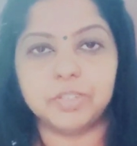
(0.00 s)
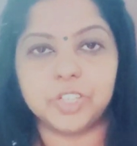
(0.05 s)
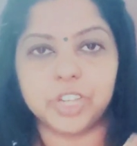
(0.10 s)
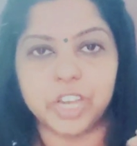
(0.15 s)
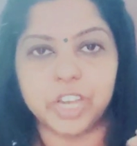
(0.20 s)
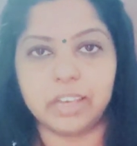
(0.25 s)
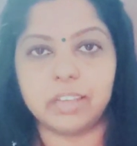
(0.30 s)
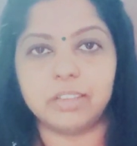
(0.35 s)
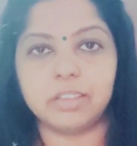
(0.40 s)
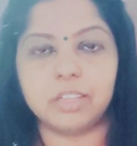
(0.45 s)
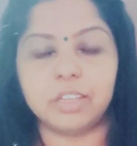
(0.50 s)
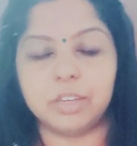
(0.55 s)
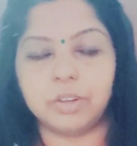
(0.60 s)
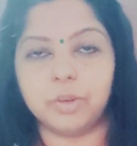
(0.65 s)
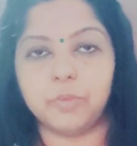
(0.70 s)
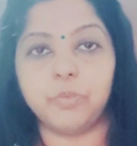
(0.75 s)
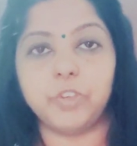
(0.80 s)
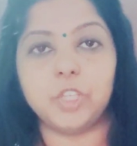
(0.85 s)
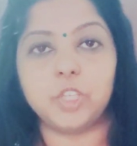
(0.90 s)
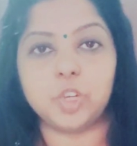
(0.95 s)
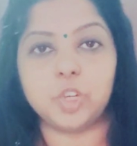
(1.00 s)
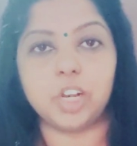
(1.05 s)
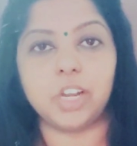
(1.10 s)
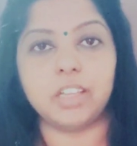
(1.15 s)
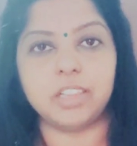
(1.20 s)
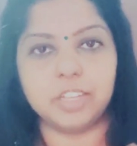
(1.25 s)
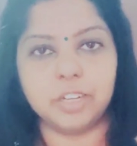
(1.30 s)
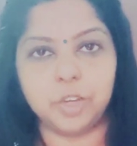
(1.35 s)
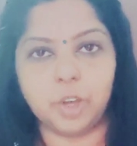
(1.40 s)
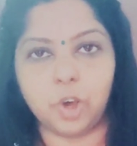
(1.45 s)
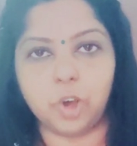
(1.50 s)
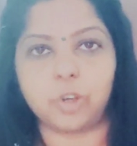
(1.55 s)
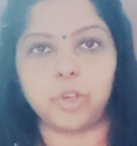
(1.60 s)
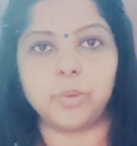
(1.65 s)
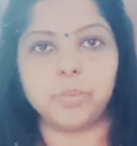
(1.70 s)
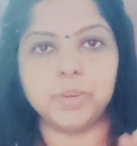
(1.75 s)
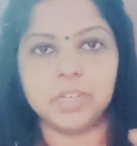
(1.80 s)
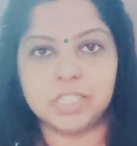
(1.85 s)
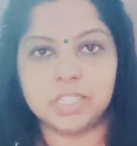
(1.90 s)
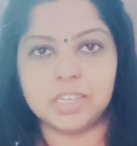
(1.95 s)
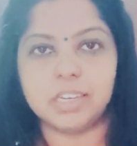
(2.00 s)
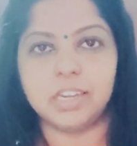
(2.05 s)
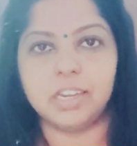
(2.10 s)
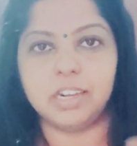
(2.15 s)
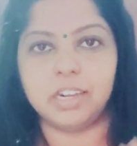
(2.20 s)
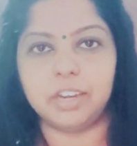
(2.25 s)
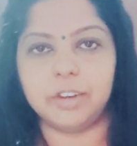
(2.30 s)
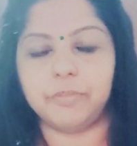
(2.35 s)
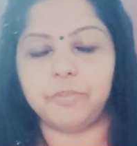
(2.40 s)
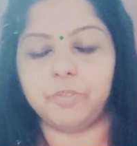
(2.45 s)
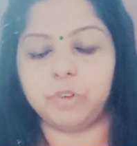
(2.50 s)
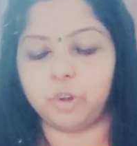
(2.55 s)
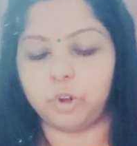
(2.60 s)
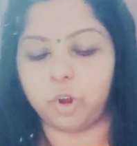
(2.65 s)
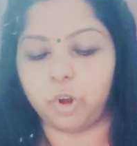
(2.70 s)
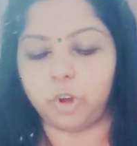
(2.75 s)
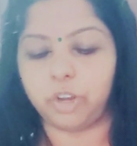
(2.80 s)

share which all are the documents needed for